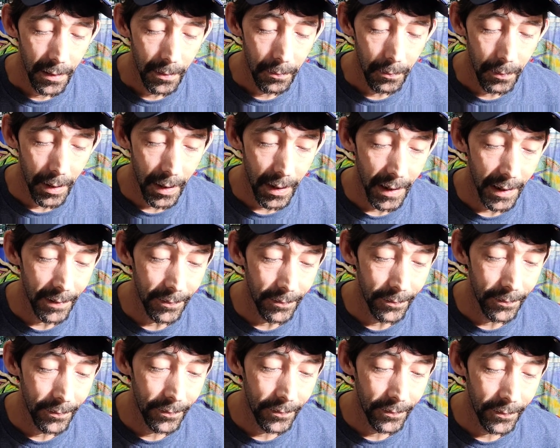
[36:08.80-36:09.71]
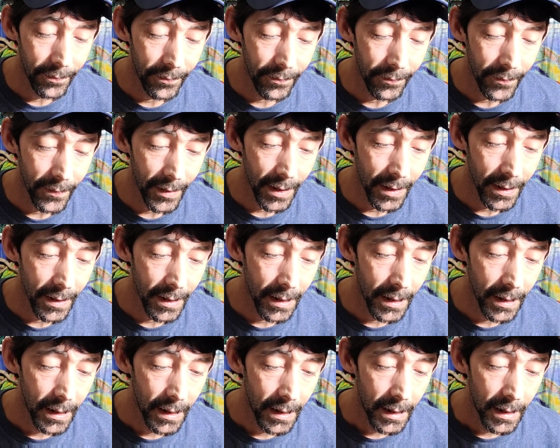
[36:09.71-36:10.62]
But
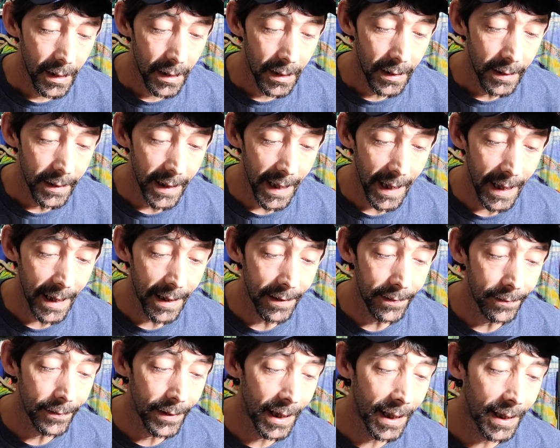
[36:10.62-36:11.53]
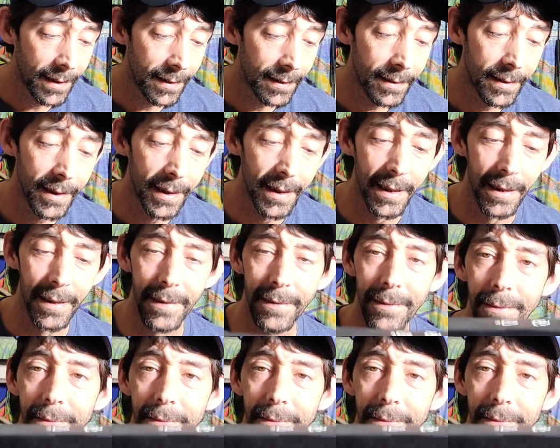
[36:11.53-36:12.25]
yeah, that is it.